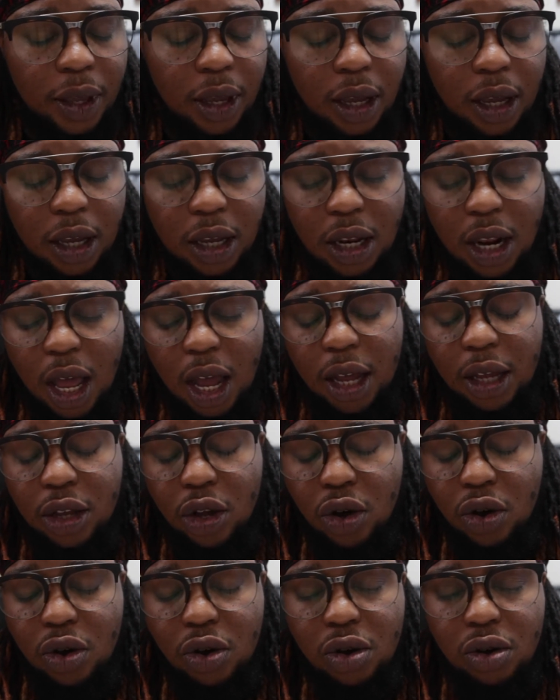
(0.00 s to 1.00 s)
And he like,
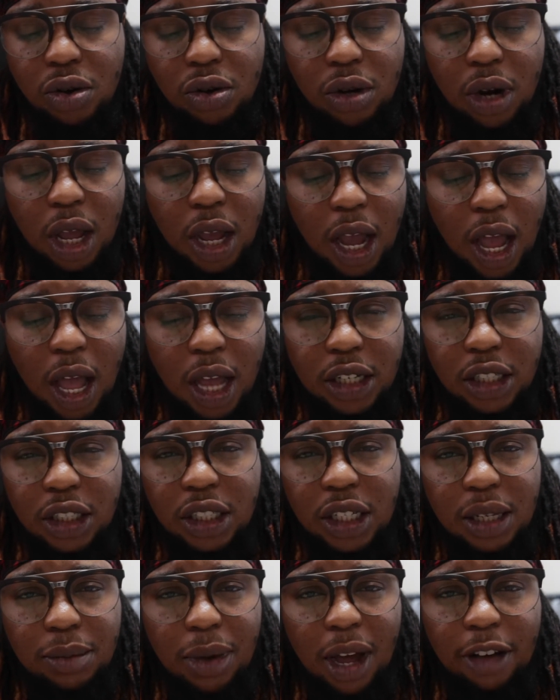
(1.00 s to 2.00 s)
yo, like, I
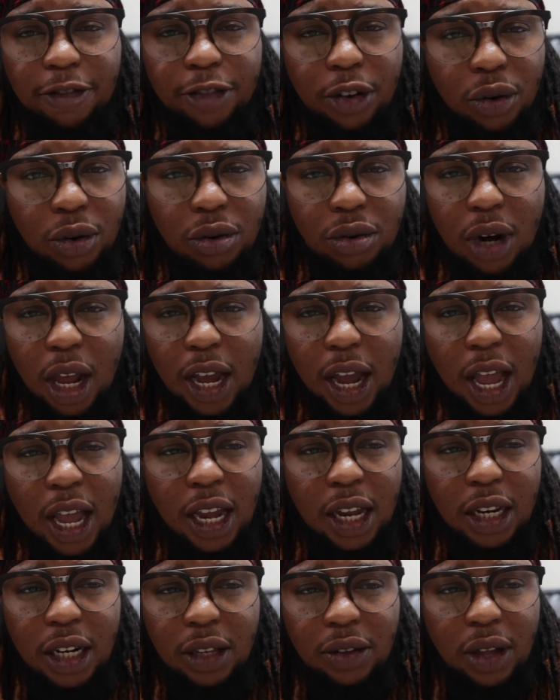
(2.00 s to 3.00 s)
just need my phone. Like, I
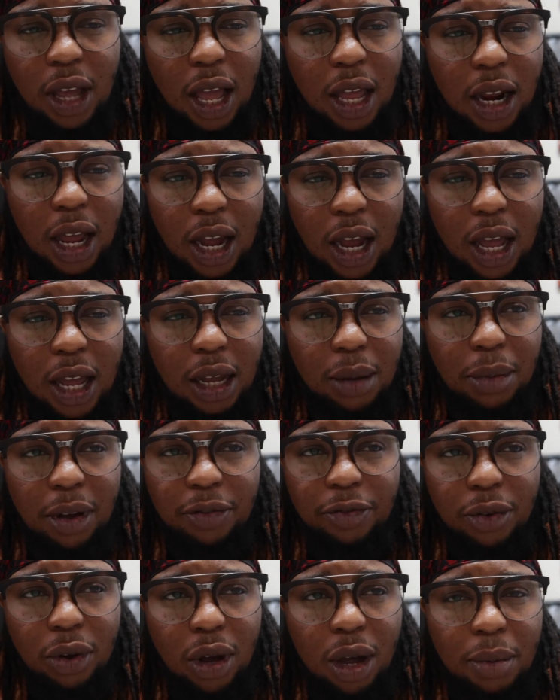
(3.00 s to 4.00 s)
ain't leaving. I gotta get my
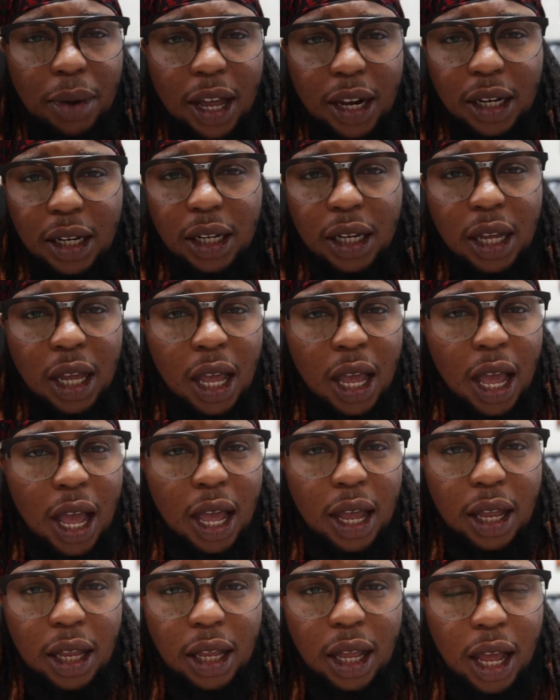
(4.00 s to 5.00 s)
phone out of here.
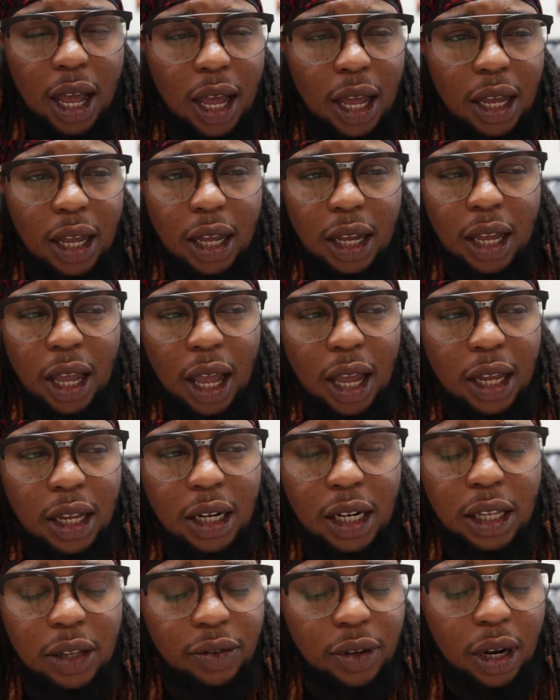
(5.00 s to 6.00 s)
I
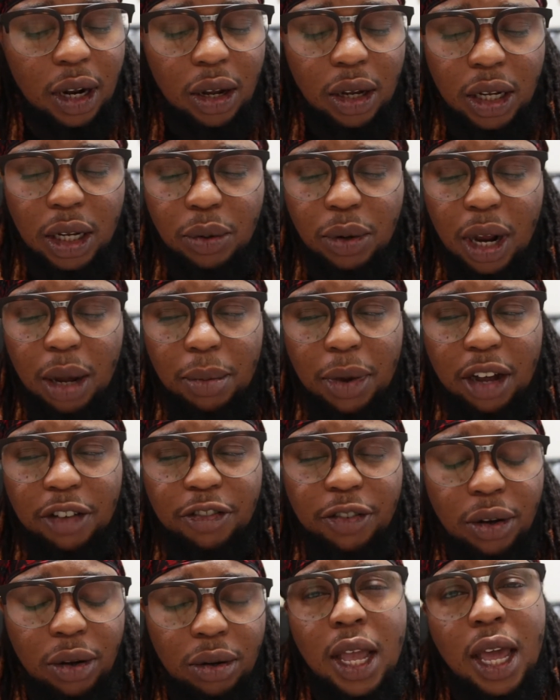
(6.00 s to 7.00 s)
ain't leaving out here without my
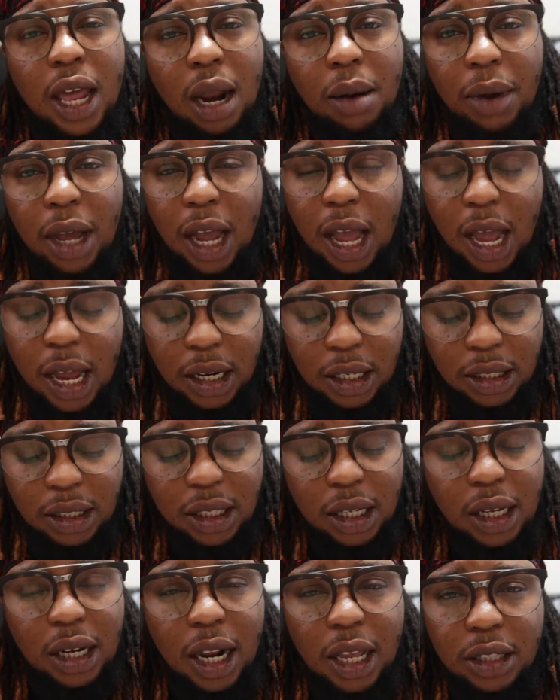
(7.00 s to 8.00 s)
phone. And I'm like, I
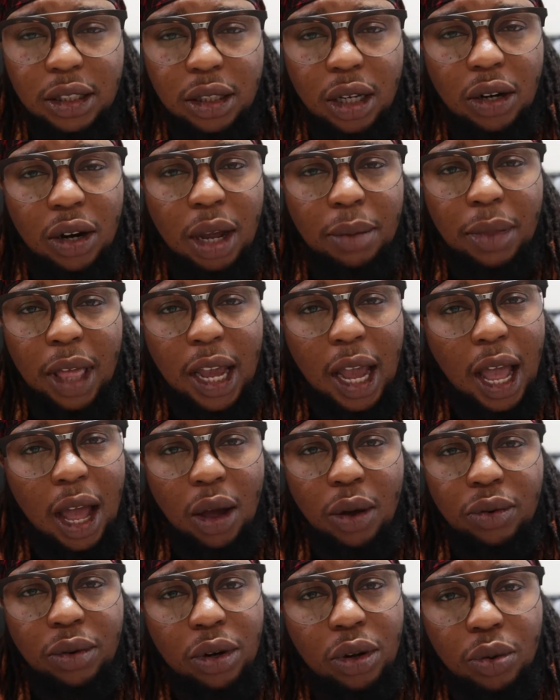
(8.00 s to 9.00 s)
understand that, sir. I'm like, I
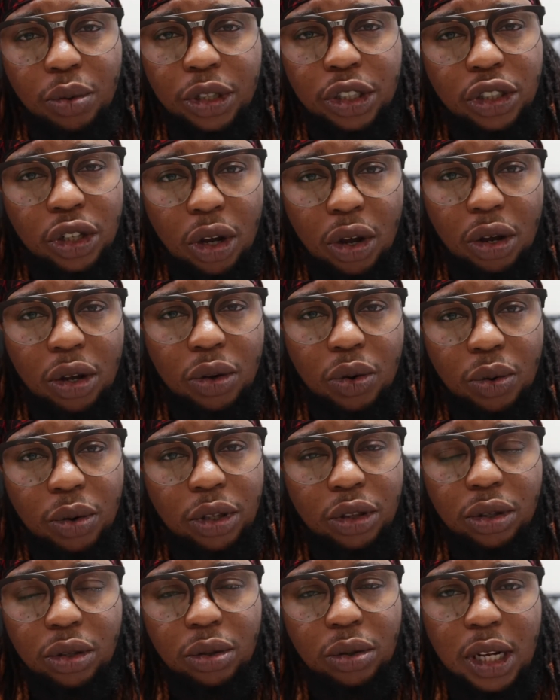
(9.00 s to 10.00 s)
don't know what y'all
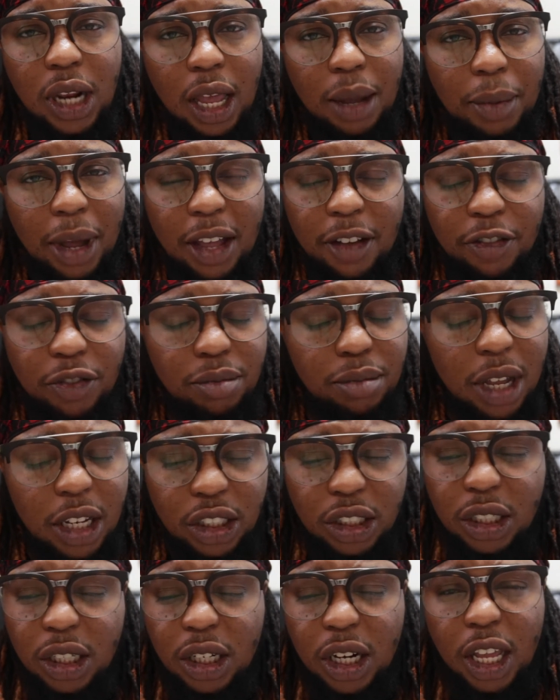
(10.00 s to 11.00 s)
going through. He like, my
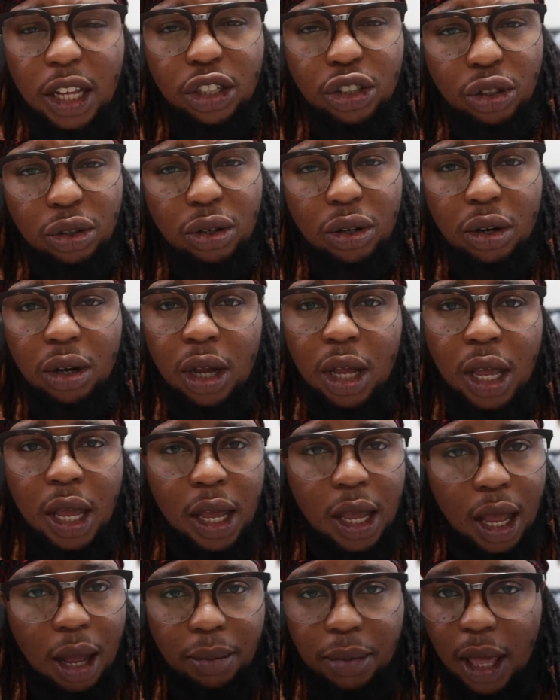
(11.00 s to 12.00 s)
information in that joint.
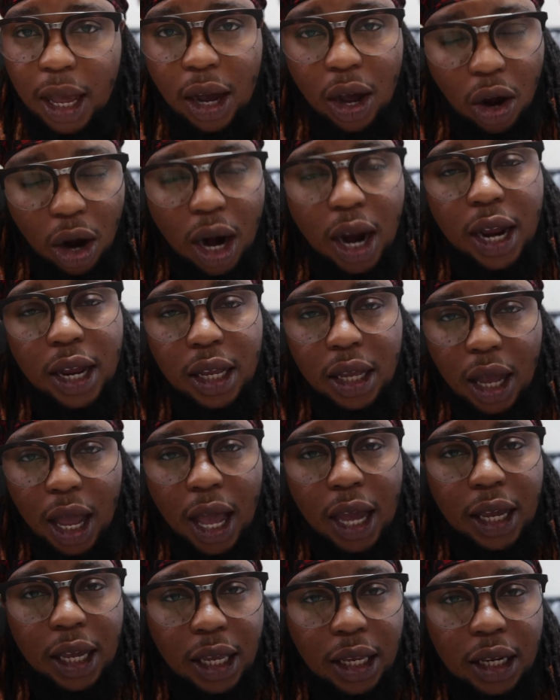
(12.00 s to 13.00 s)
And I'm like, all right,
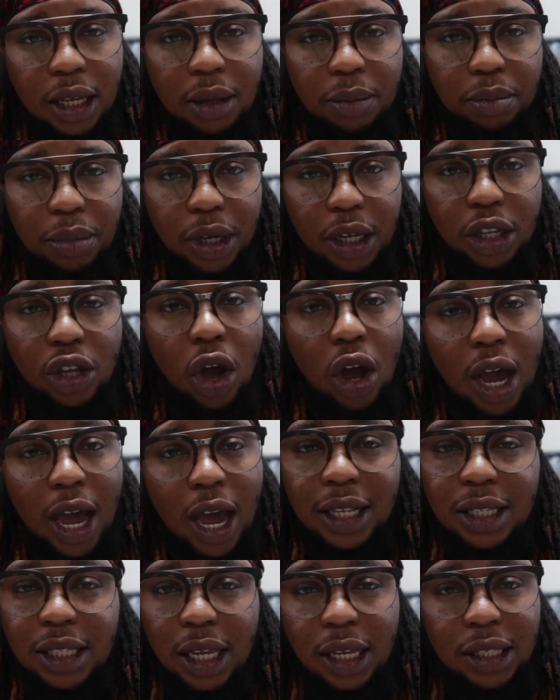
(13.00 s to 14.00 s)
I get it. But y'all
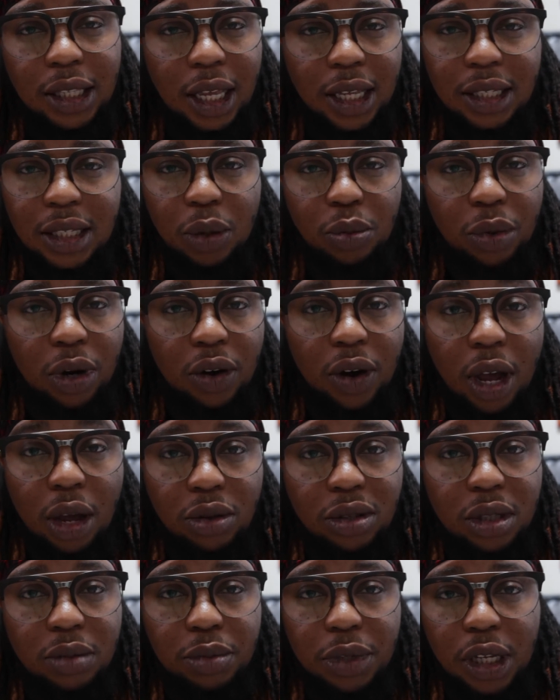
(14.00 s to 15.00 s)
take that somewhere
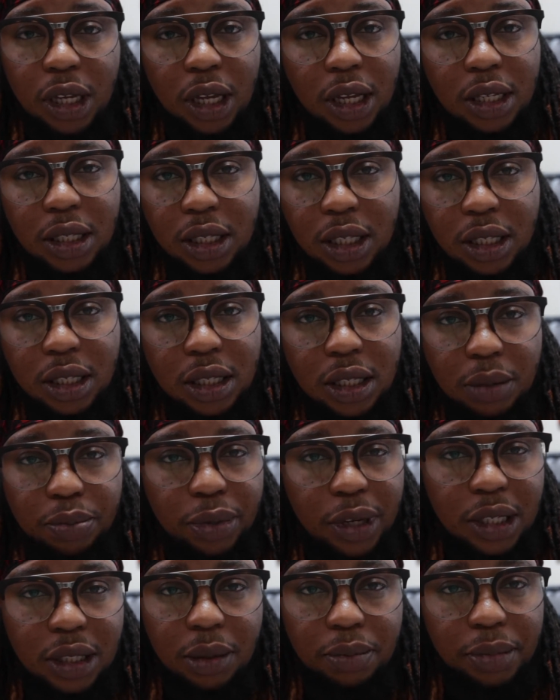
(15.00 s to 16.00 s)
else because this is a
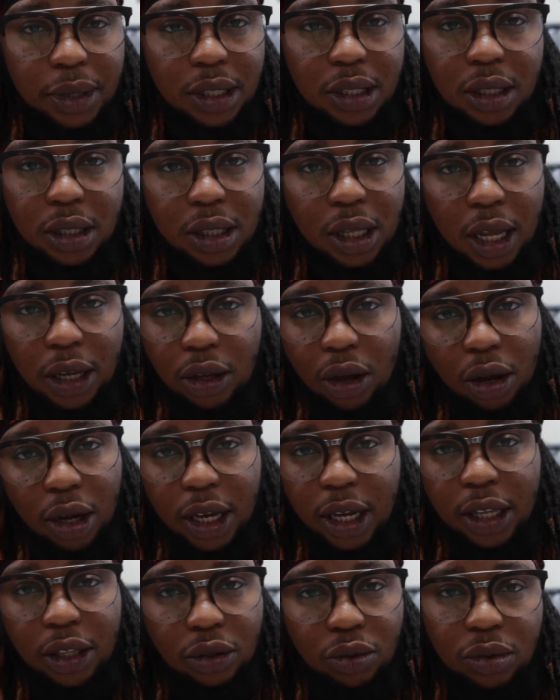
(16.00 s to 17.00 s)
place of business. Like, y'all
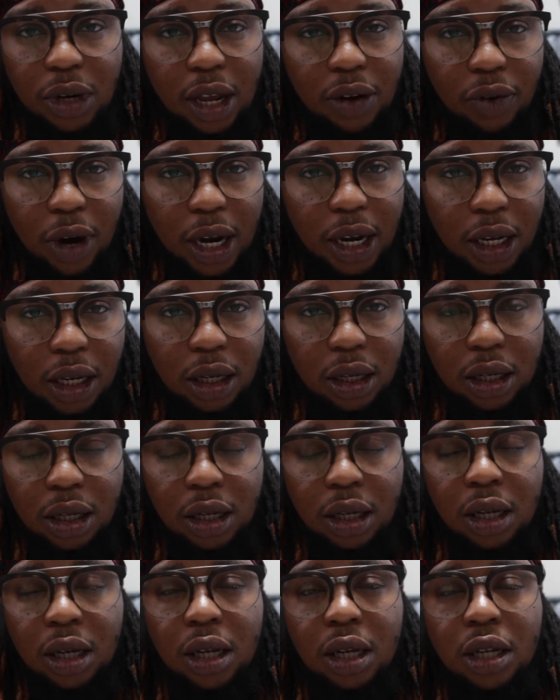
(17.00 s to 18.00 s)
can't do that right here.
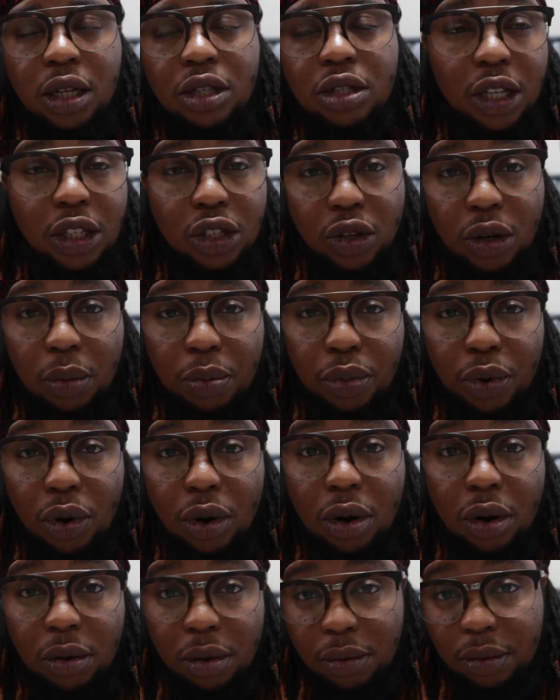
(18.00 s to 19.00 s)
So the
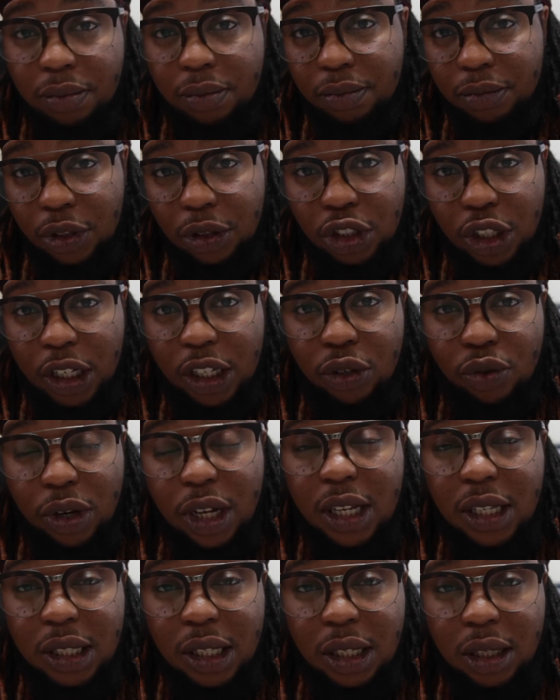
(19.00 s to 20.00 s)
boy, Jay
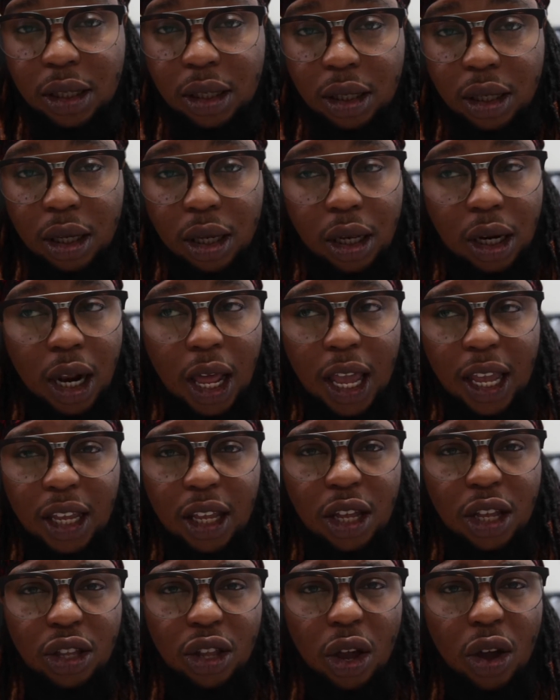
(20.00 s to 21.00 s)
Greasy,
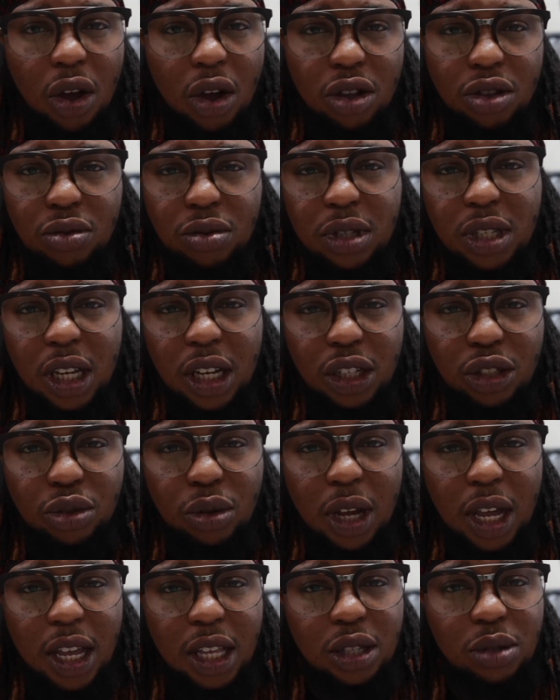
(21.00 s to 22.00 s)
like, no, you said you
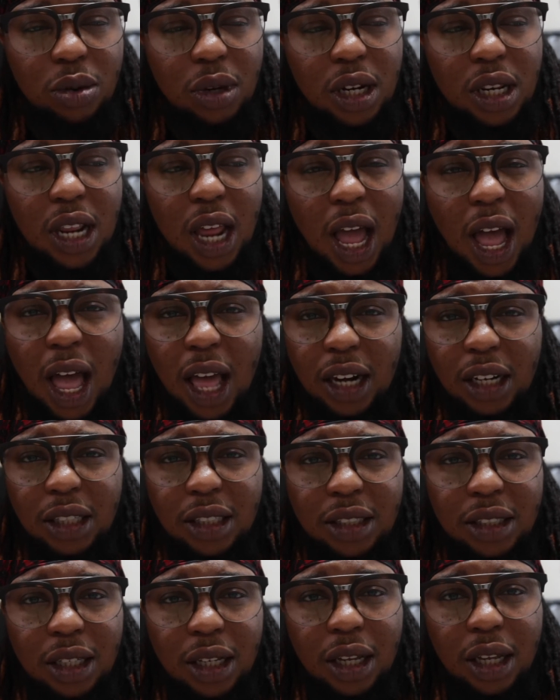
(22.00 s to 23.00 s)
had $20.